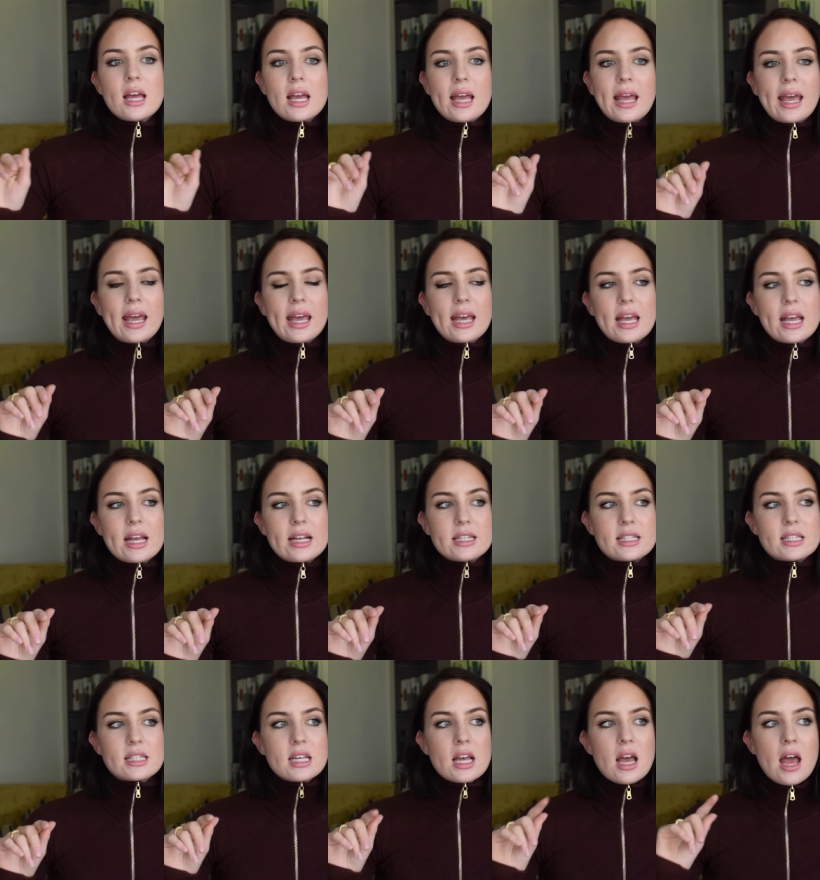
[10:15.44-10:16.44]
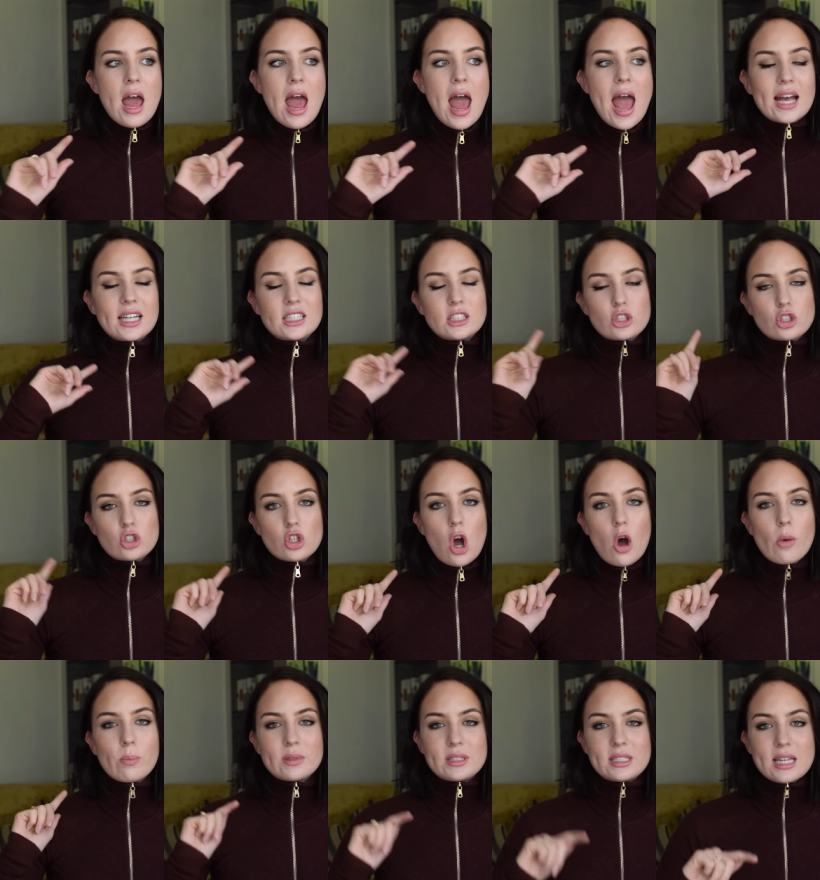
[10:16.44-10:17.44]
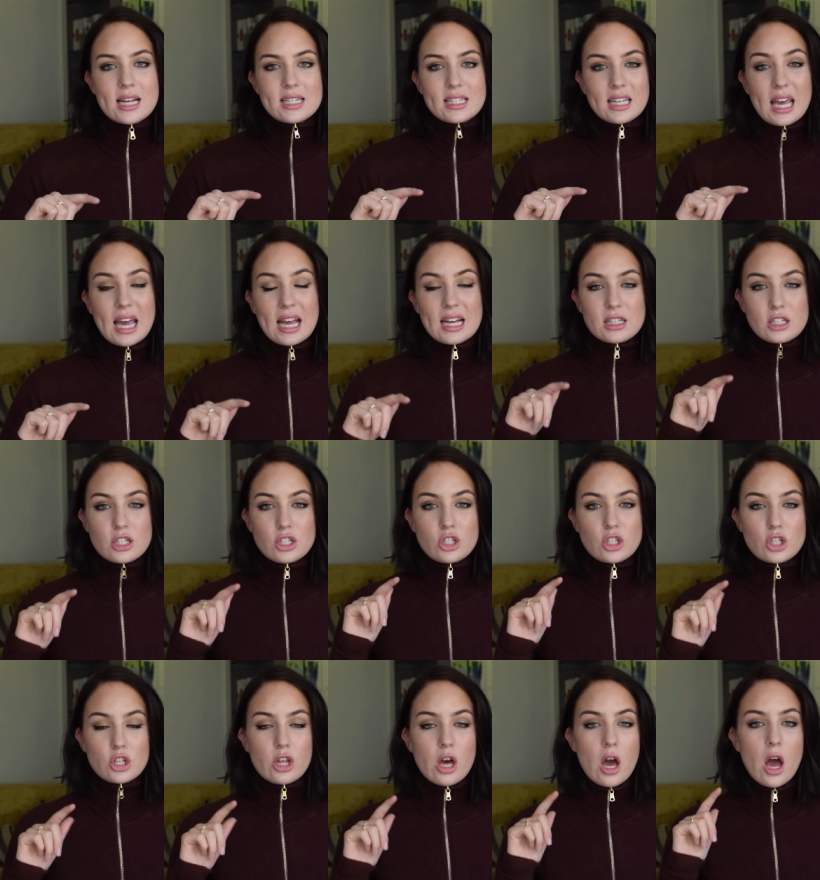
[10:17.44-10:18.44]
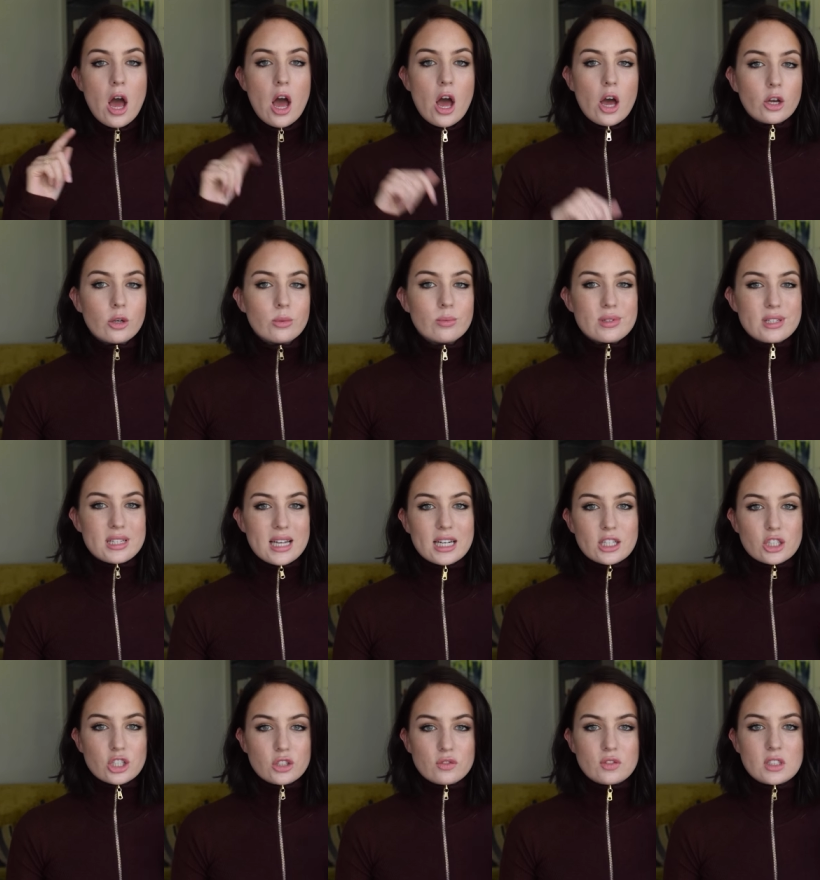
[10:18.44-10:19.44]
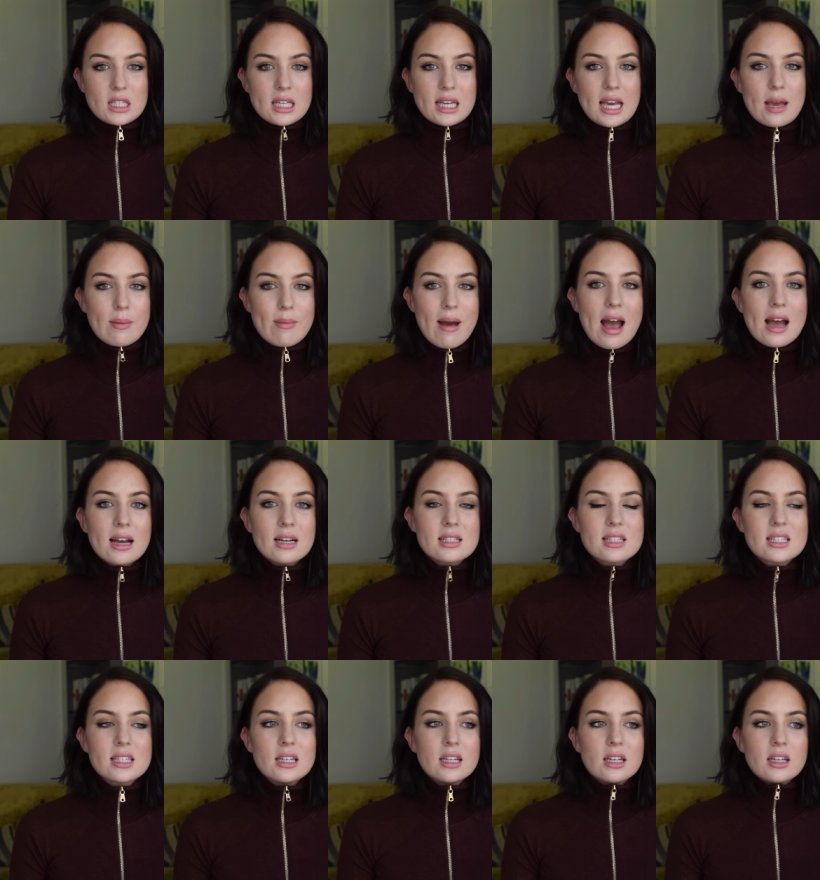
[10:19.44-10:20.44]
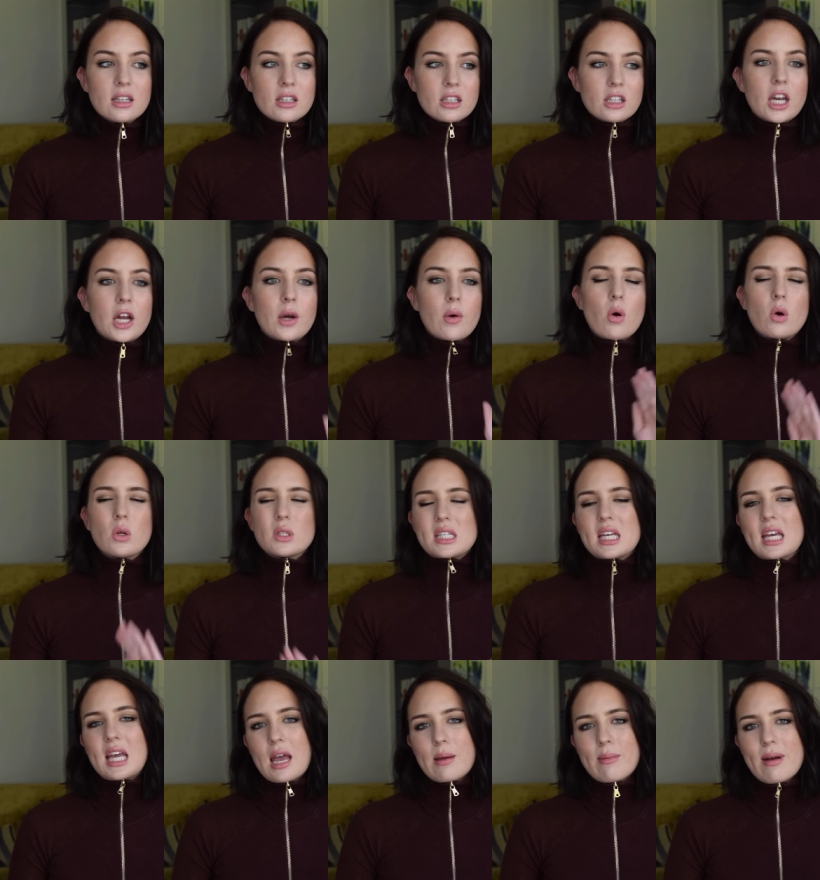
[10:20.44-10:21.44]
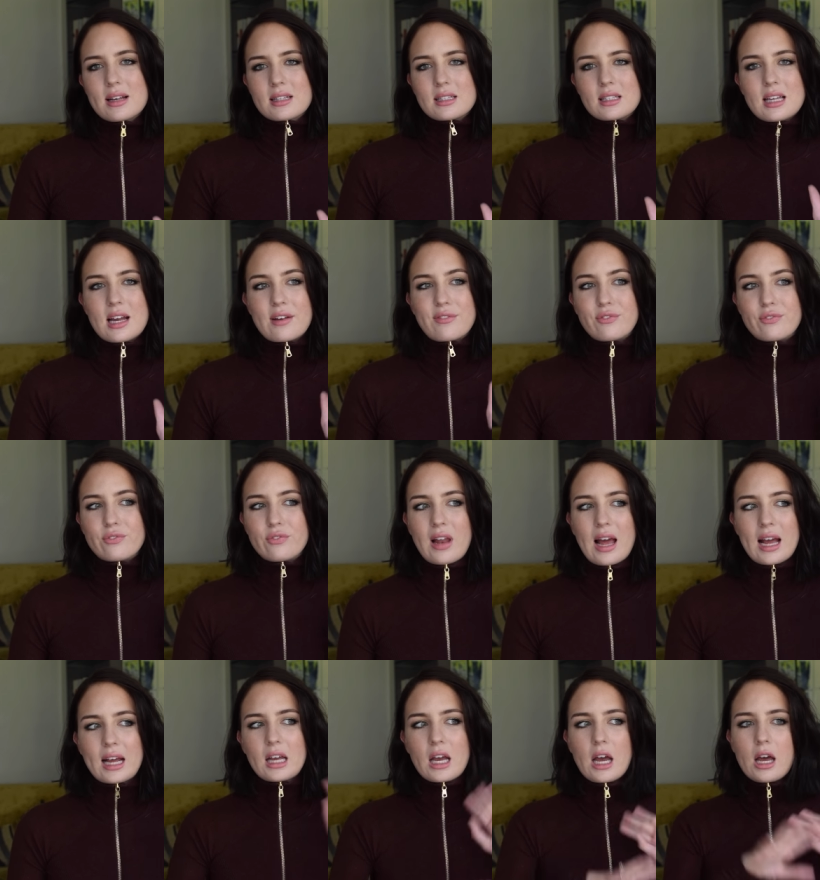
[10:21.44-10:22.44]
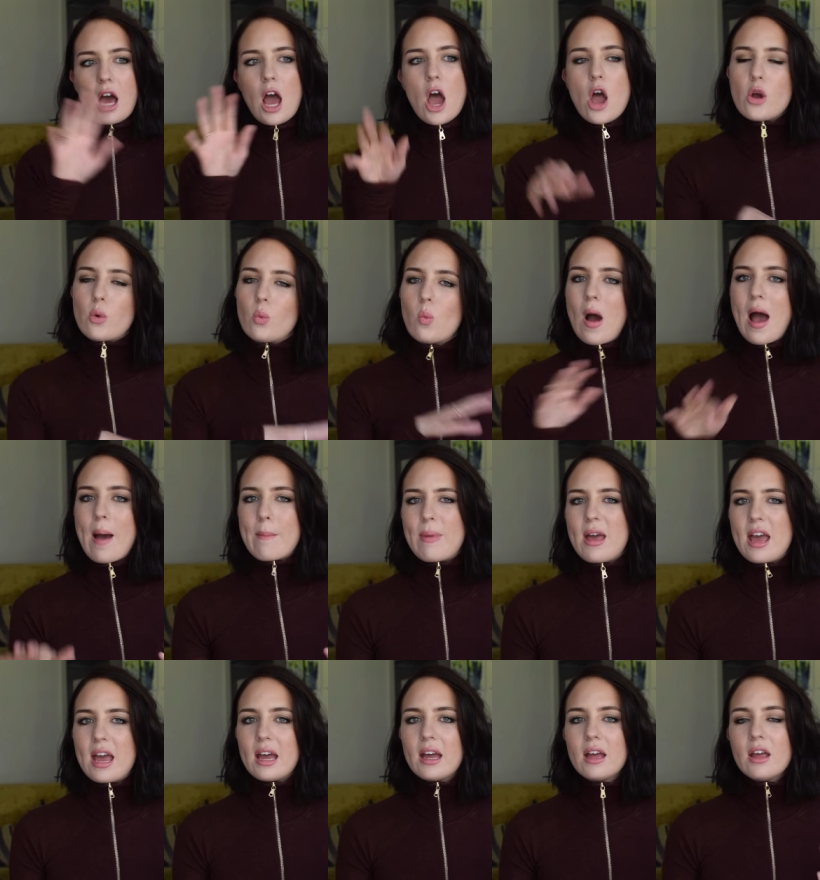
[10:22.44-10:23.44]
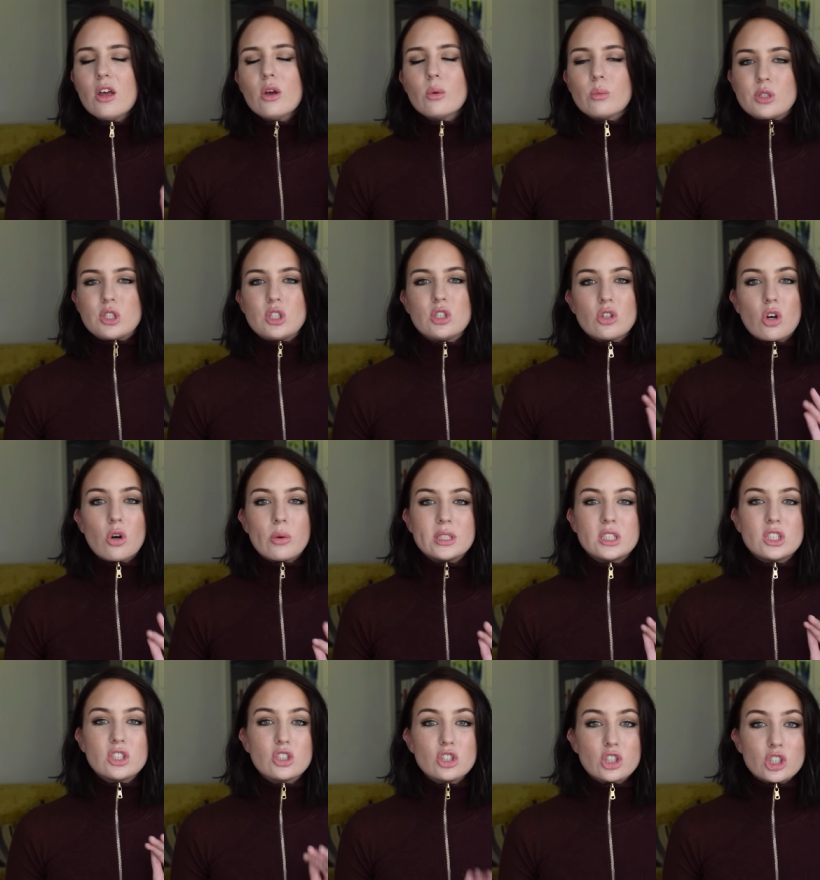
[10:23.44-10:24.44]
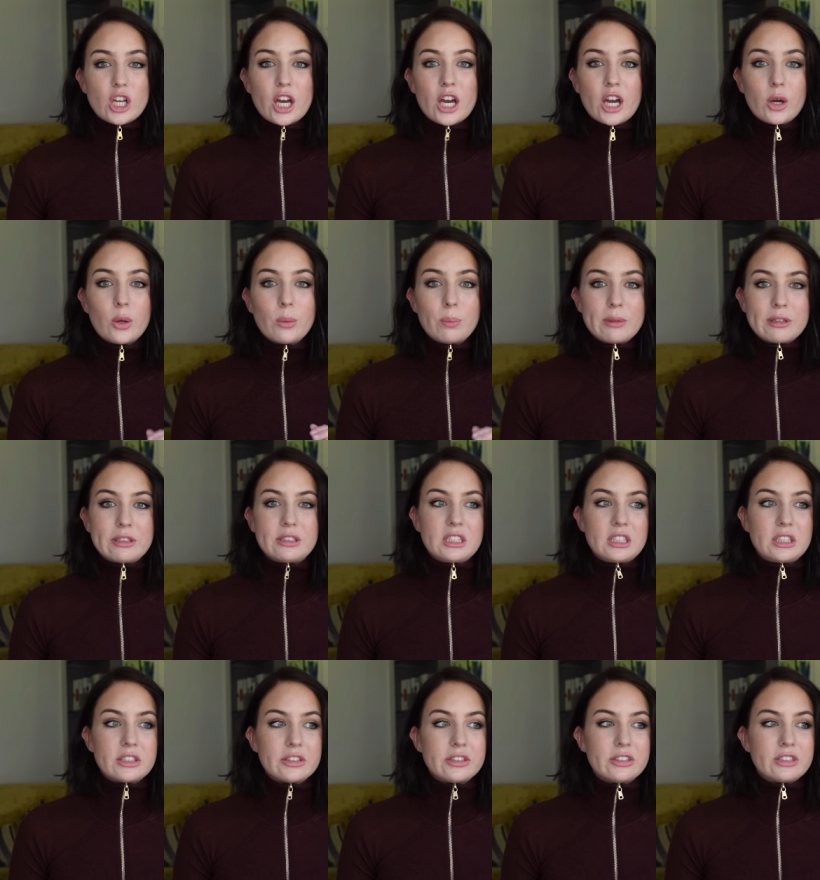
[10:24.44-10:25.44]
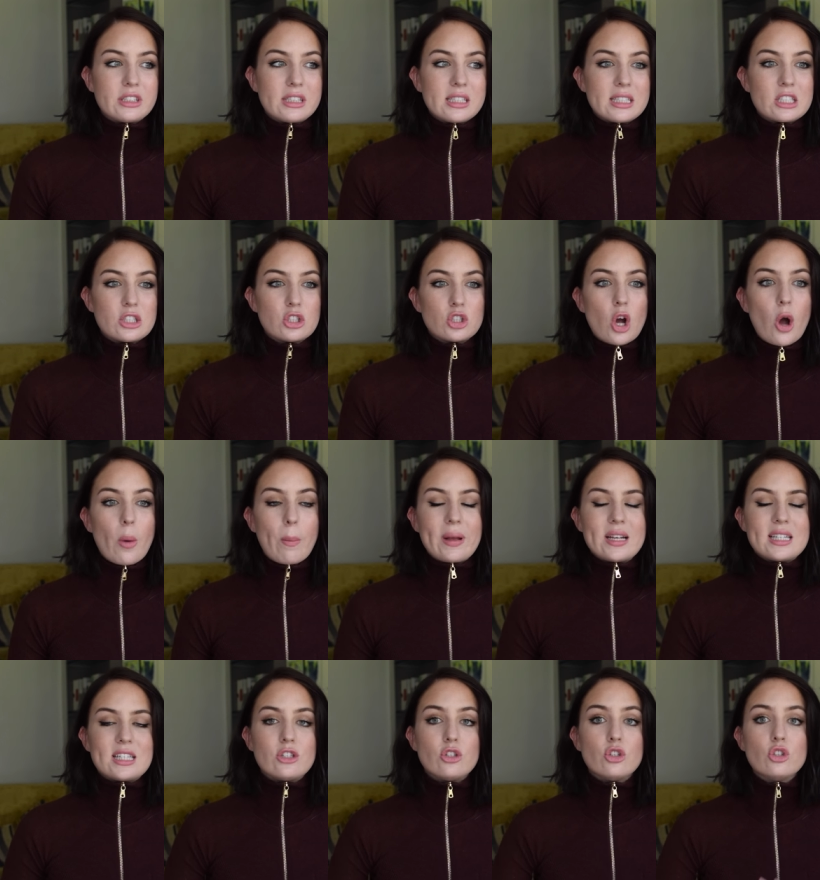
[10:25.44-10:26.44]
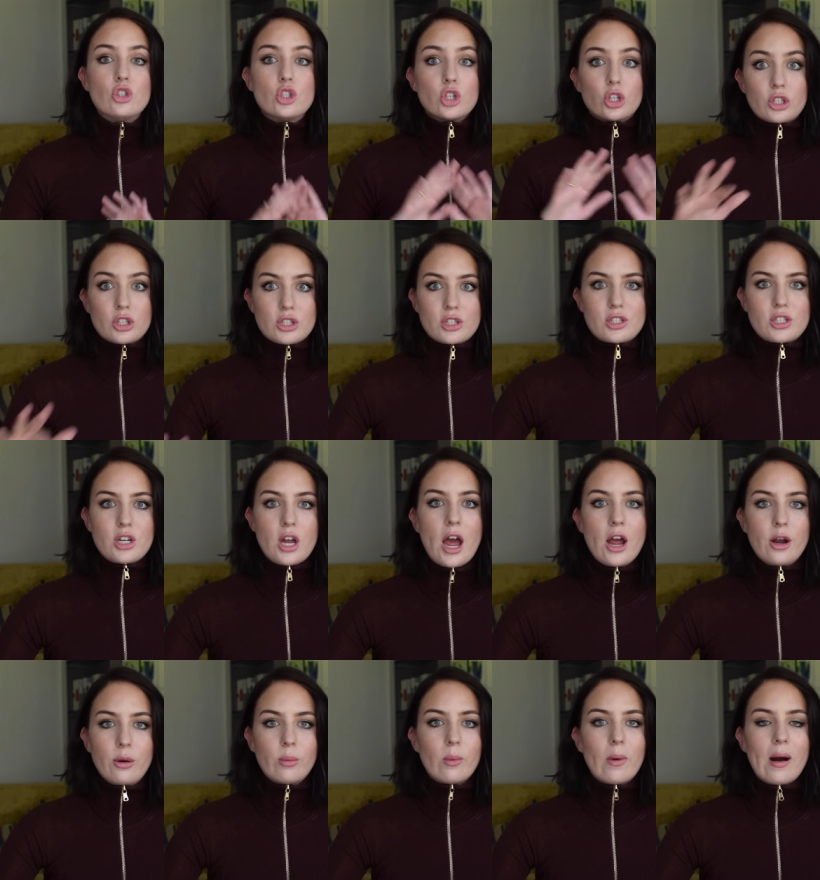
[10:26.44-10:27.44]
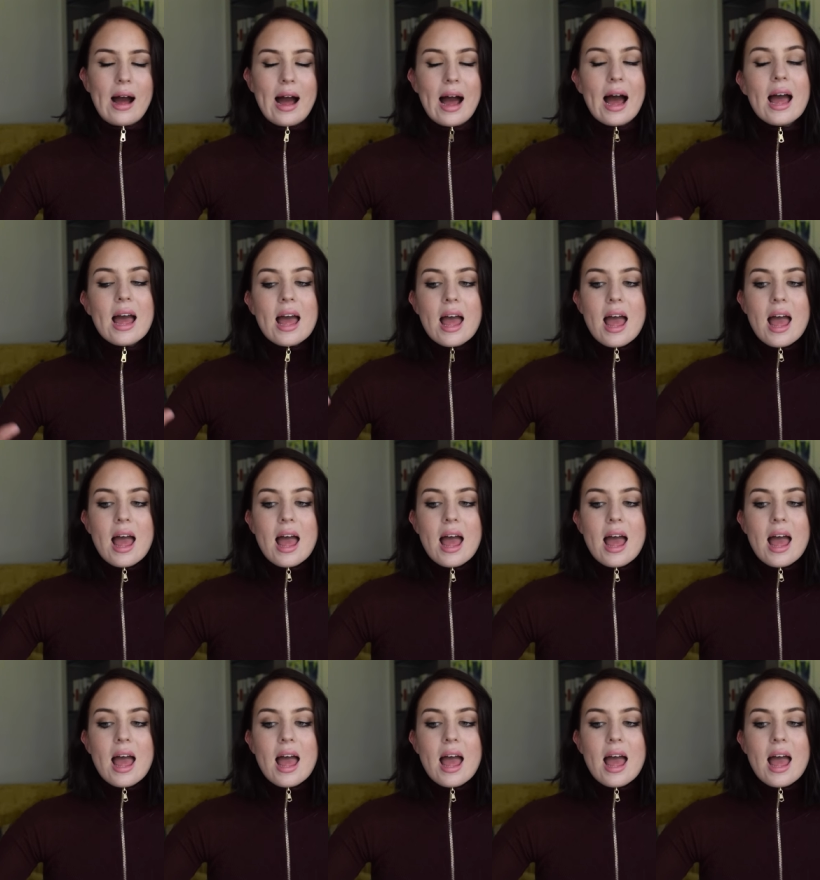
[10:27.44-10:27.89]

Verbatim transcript: it is a shop dedicated to the home section of TK Maxx. You know, all TK Maxx's have like a homeware bit, which is always so bloody good. This shop is just homeware